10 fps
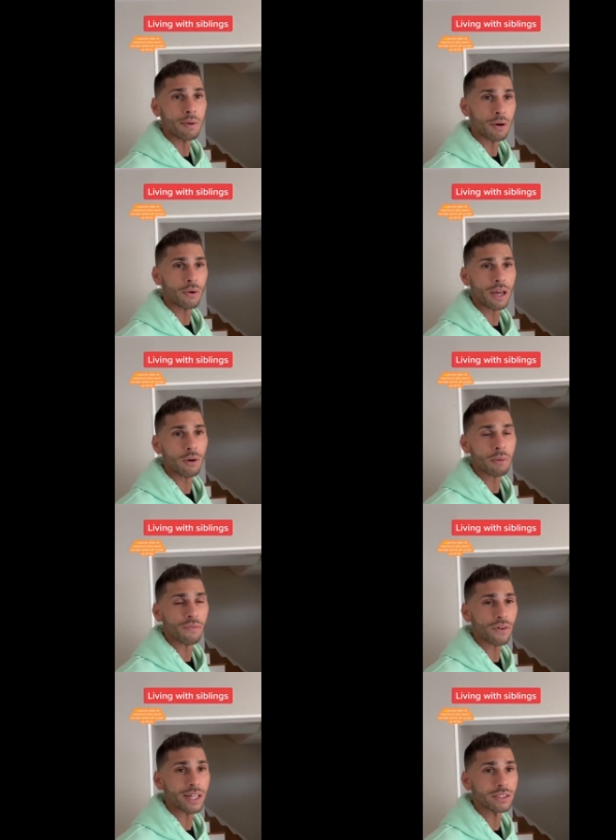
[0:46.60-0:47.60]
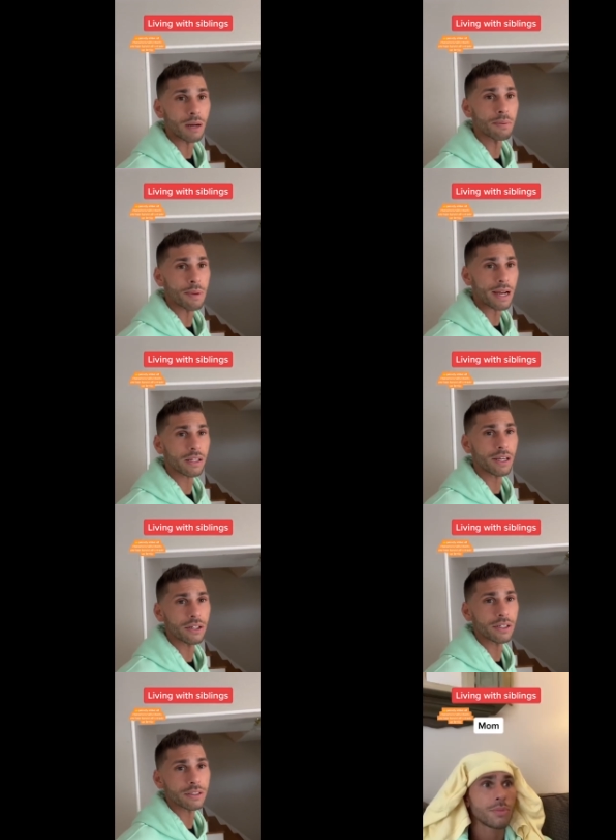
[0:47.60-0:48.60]
I'm going out with my friends. I'll be back
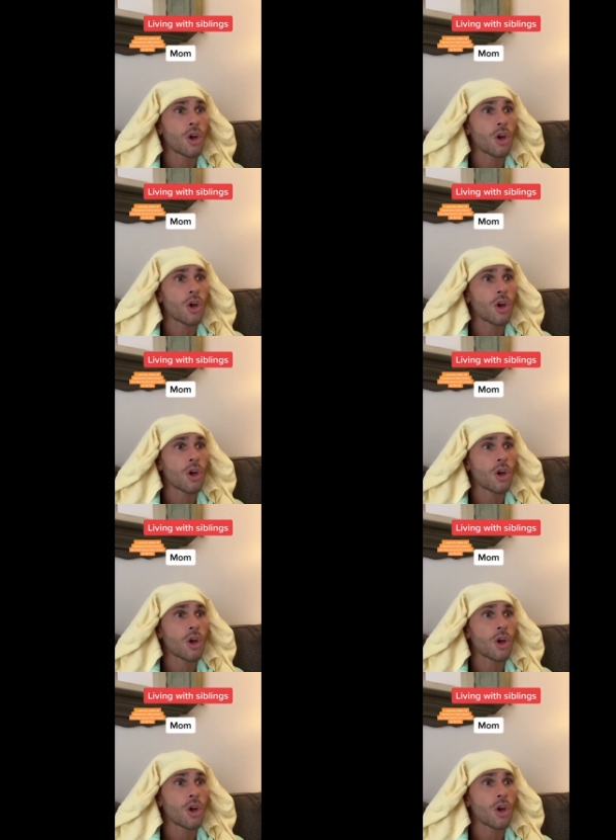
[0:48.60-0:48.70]
later.